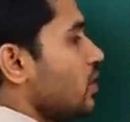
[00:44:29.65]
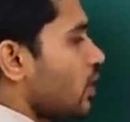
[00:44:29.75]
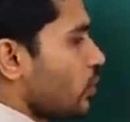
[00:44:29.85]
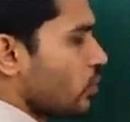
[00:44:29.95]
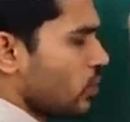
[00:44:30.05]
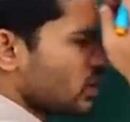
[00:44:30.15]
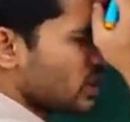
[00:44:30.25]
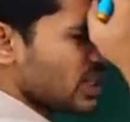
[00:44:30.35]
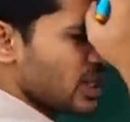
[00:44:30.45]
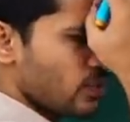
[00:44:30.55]
Now,
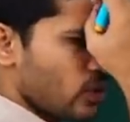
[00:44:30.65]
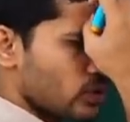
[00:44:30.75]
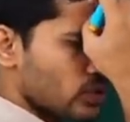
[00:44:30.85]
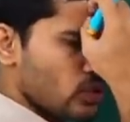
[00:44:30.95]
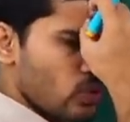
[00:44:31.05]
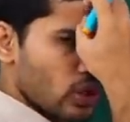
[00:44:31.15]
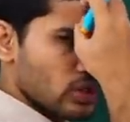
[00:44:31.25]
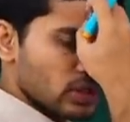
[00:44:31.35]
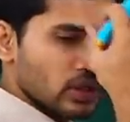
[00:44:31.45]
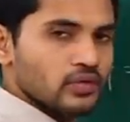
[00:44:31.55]
think about
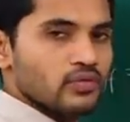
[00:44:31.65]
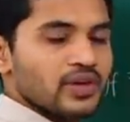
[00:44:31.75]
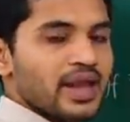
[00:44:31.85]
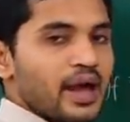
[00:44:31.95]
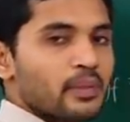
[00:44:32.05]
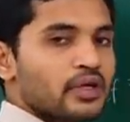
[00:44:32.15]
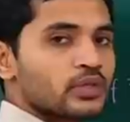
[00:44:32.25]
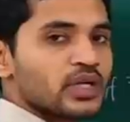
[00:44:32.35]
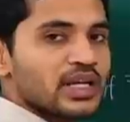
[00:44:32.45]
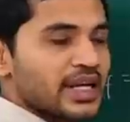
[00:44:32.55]
what will happen
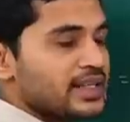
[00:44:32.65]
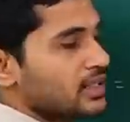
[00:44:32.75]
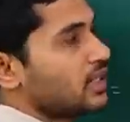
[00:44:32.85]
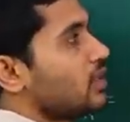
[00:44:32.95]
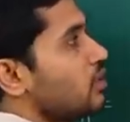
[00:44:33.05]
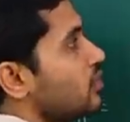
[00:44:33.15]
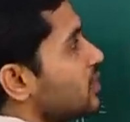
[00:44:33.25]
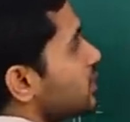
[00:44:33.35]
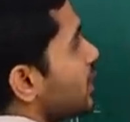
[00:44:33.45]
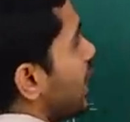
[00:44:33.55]
to a light ray
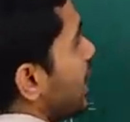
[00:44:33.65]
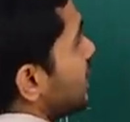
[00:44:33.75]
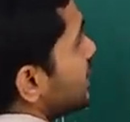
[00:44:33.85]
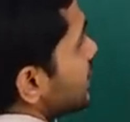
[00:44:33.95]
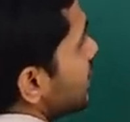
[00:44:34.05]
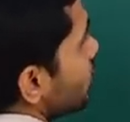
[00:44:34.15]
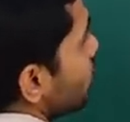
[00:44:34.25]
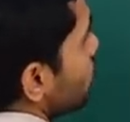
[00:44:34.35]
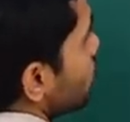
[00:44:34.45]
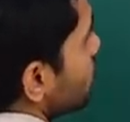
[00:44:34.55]
which is incident
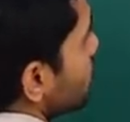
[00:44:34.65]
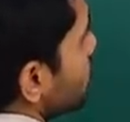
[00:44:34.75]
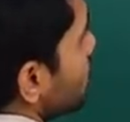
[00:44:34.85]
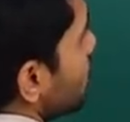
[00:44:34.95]
onto this.